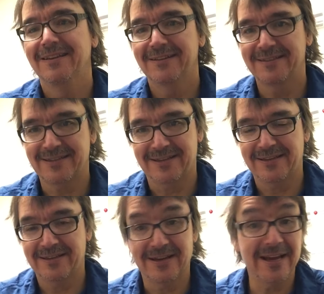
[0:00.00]
It's
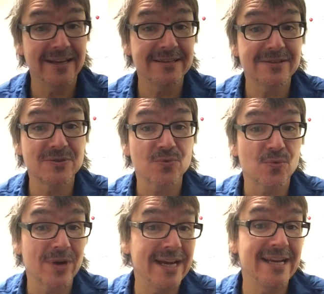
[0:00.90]
a nice,
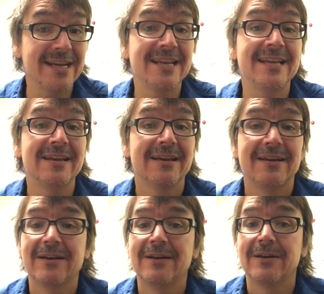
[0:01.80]
rainy,
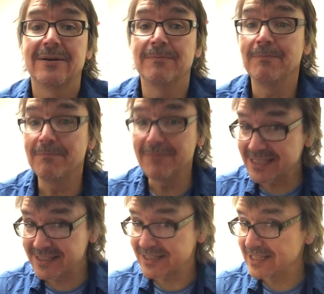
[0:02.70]

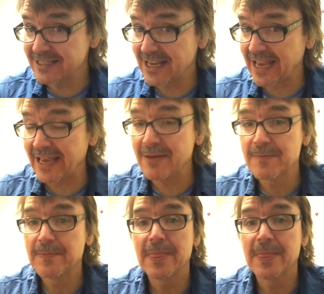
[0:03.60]
misty day.